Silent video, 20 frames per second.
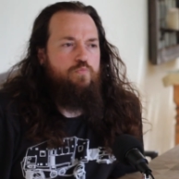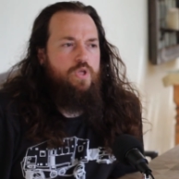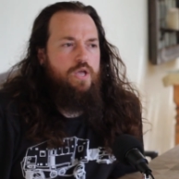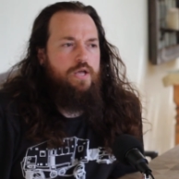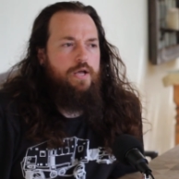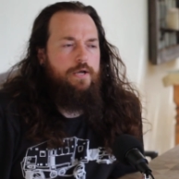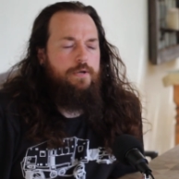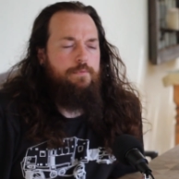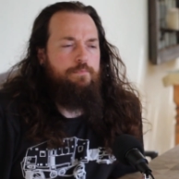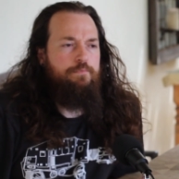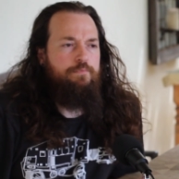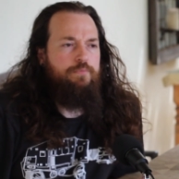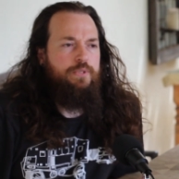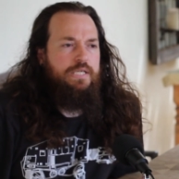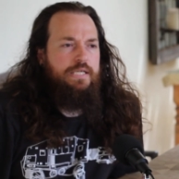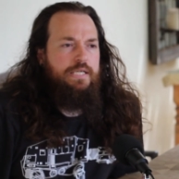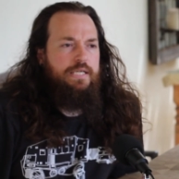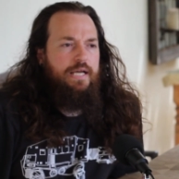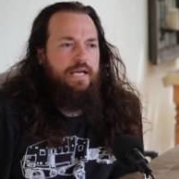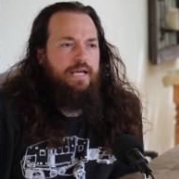Um,
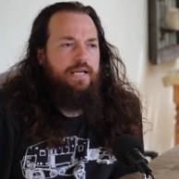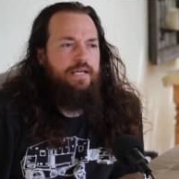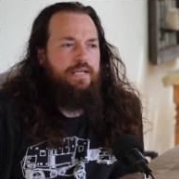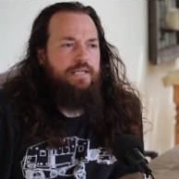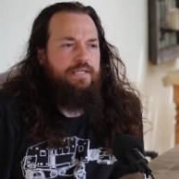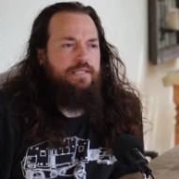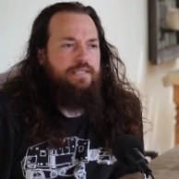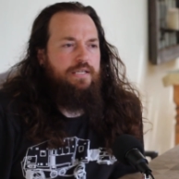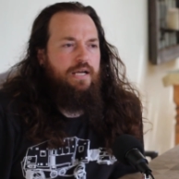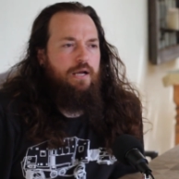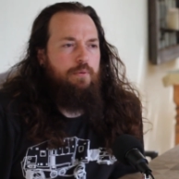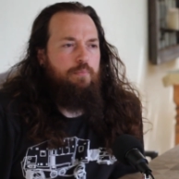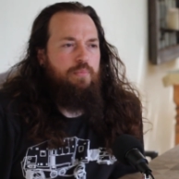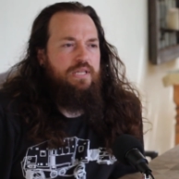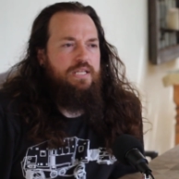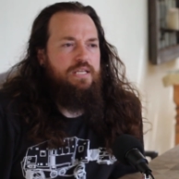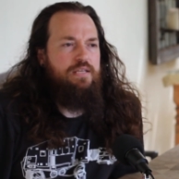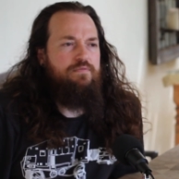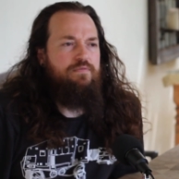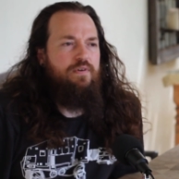and I
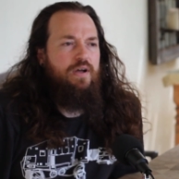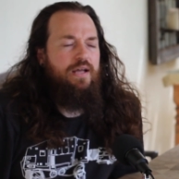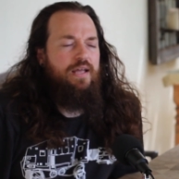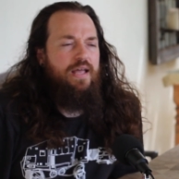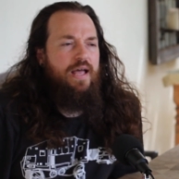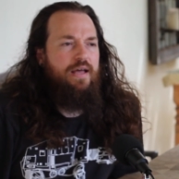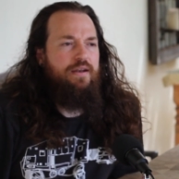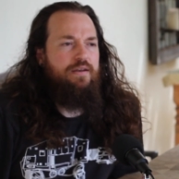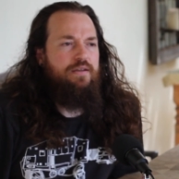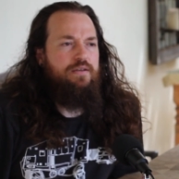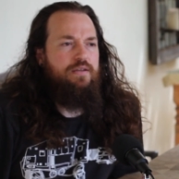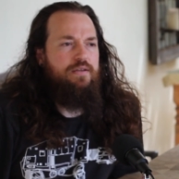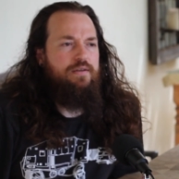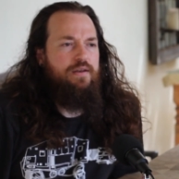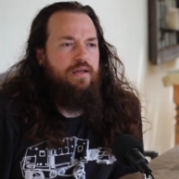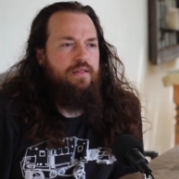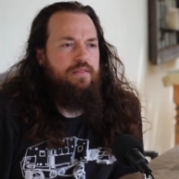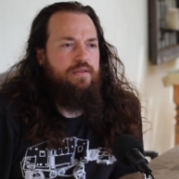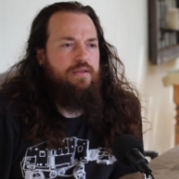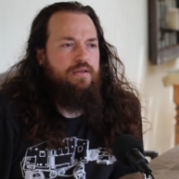believe I added
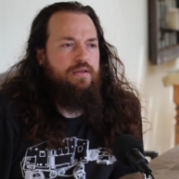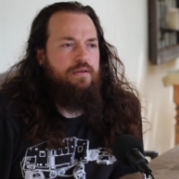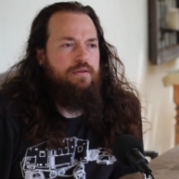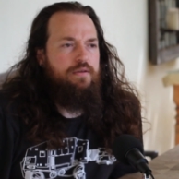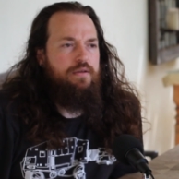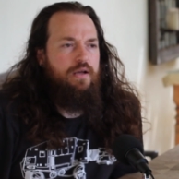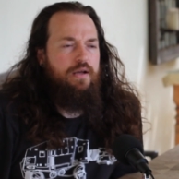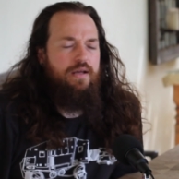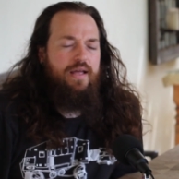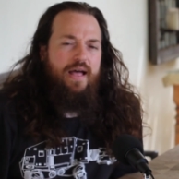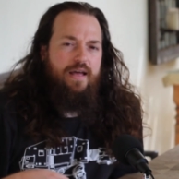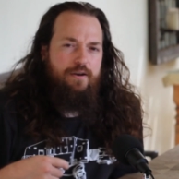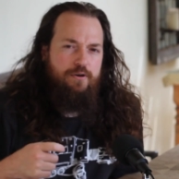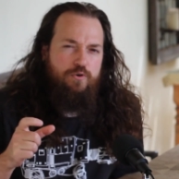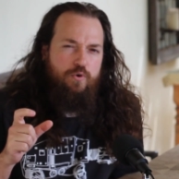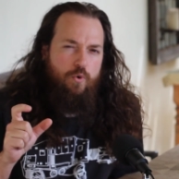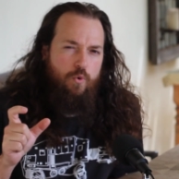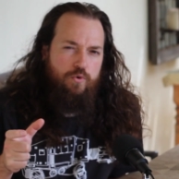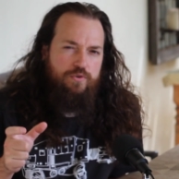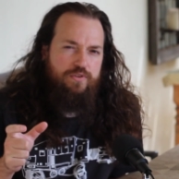another. I
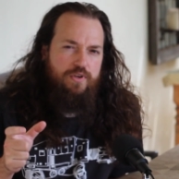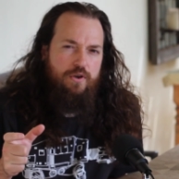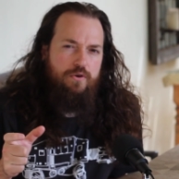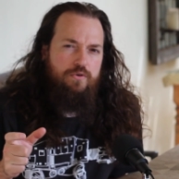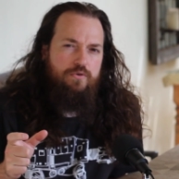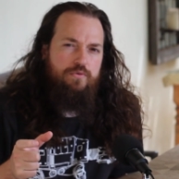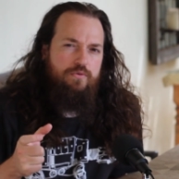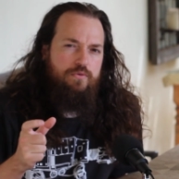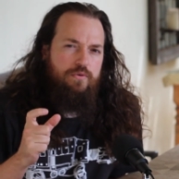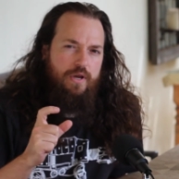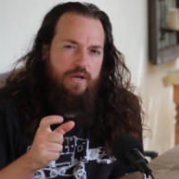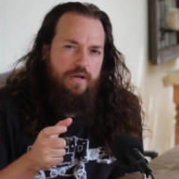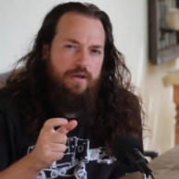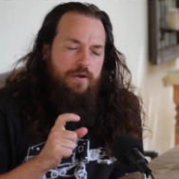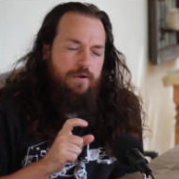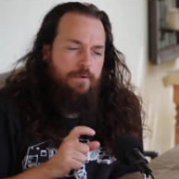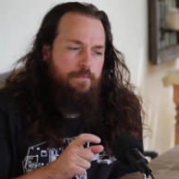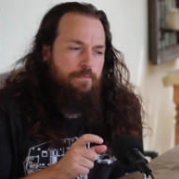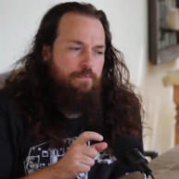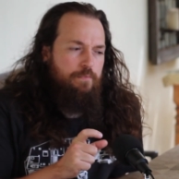added auto
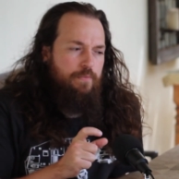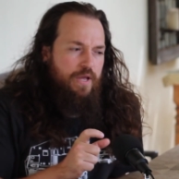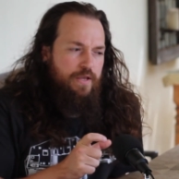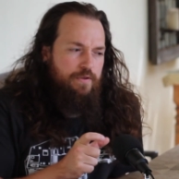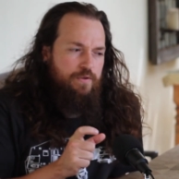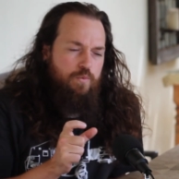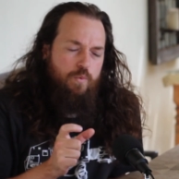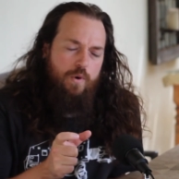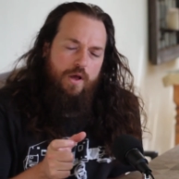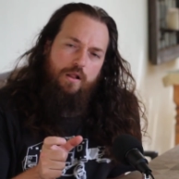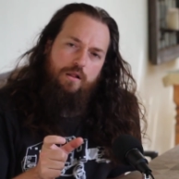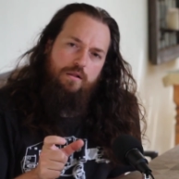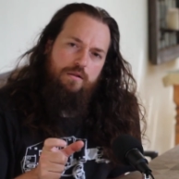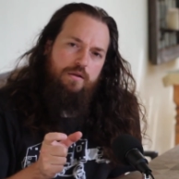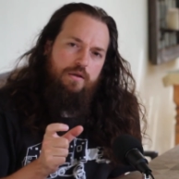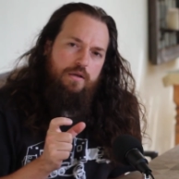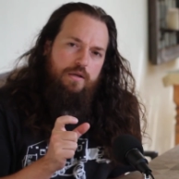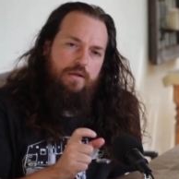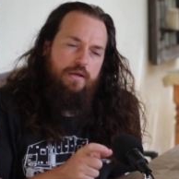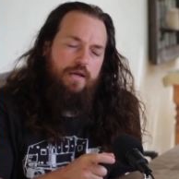um, as well
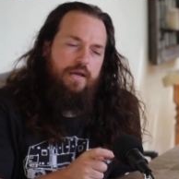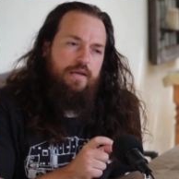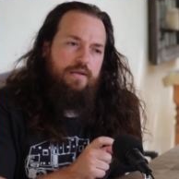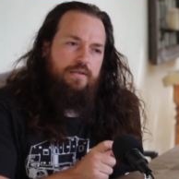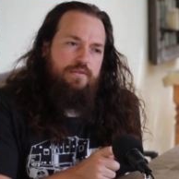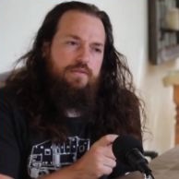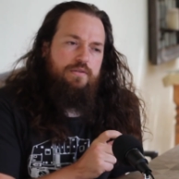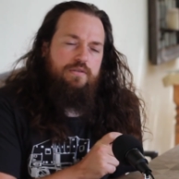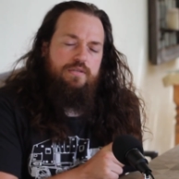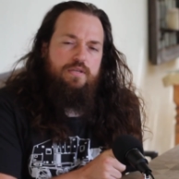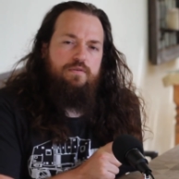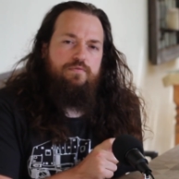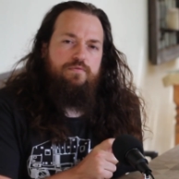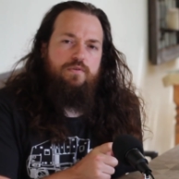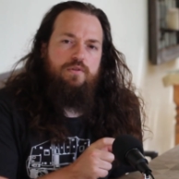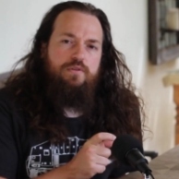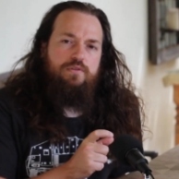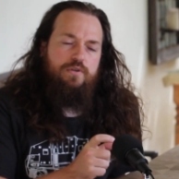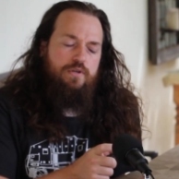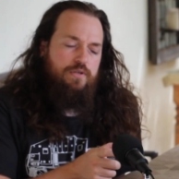as the
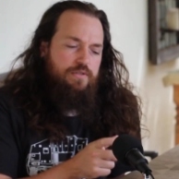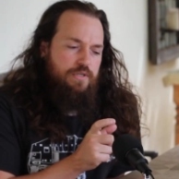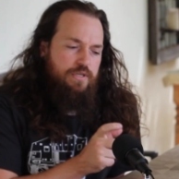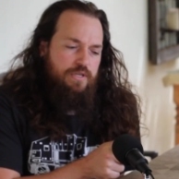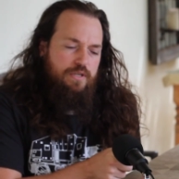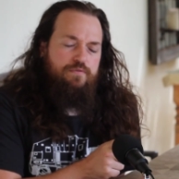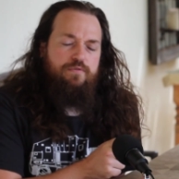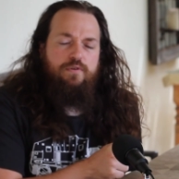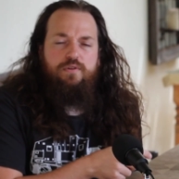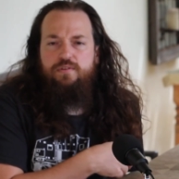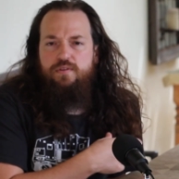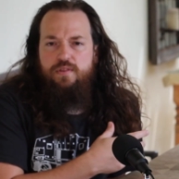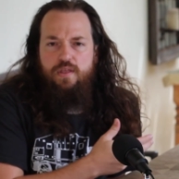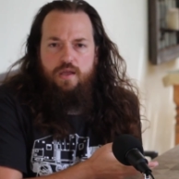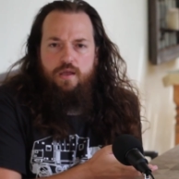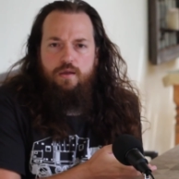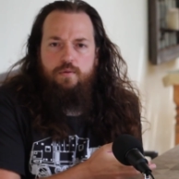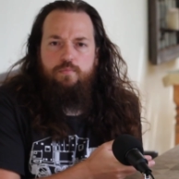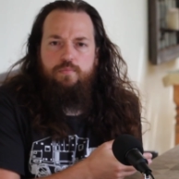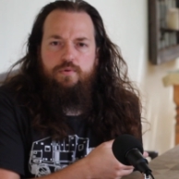defaults, because the defaults
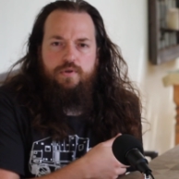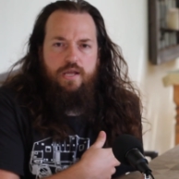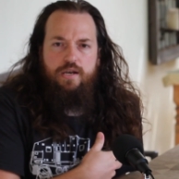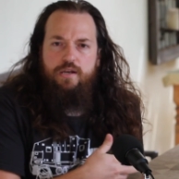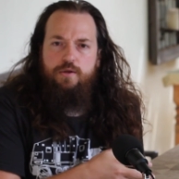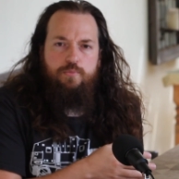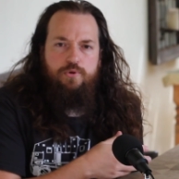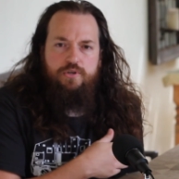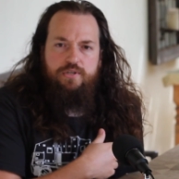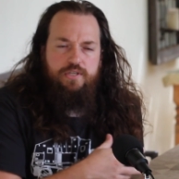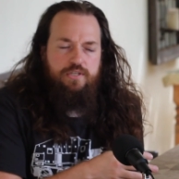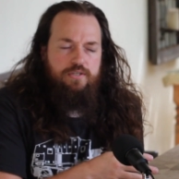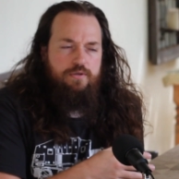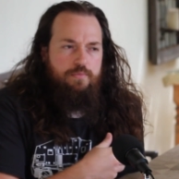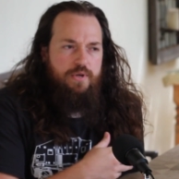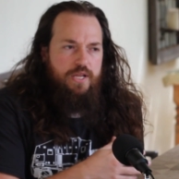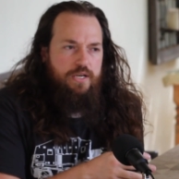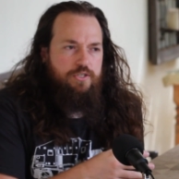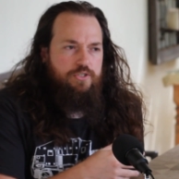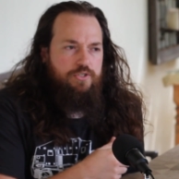there, K D E
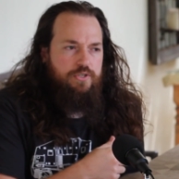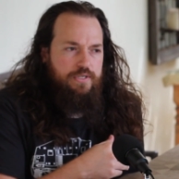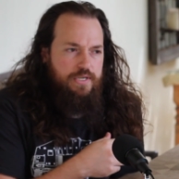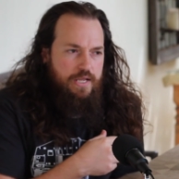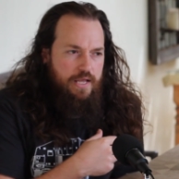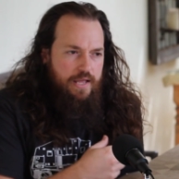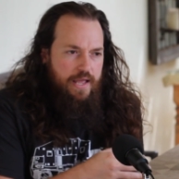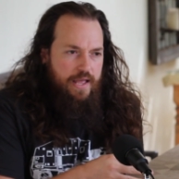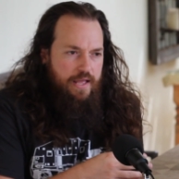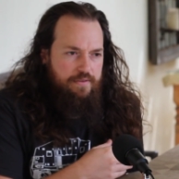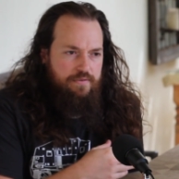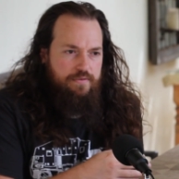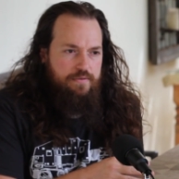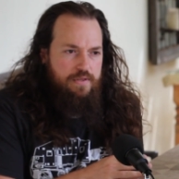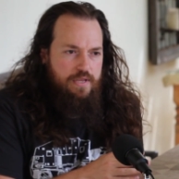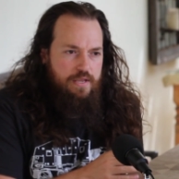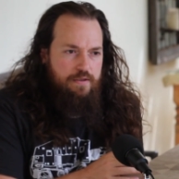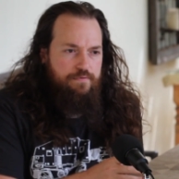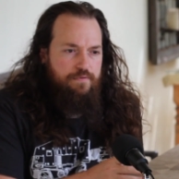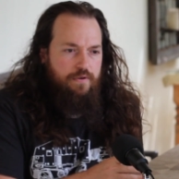Partition Manager adds
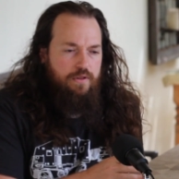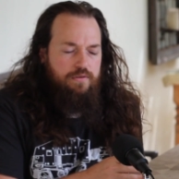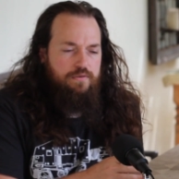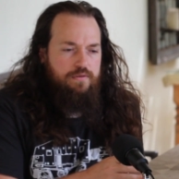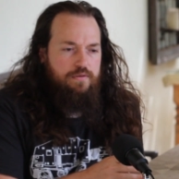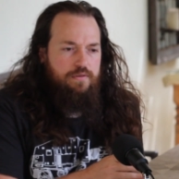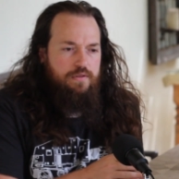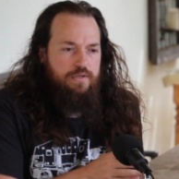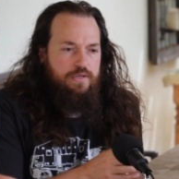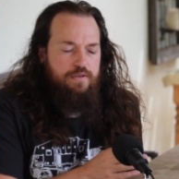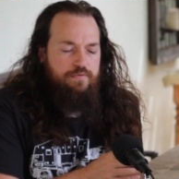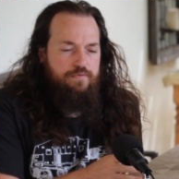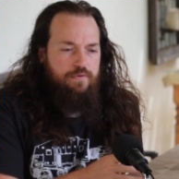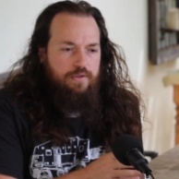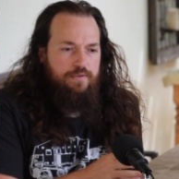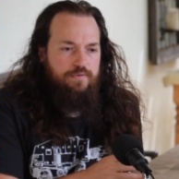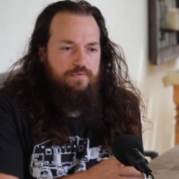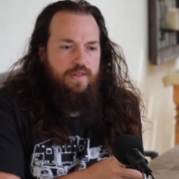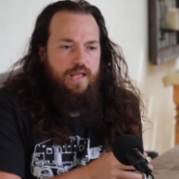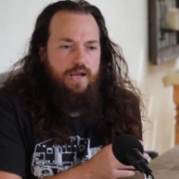defaults, the
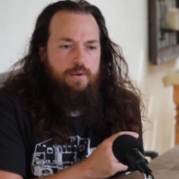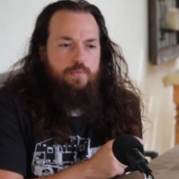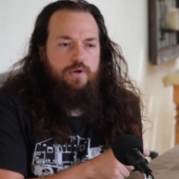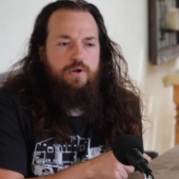defaults flag.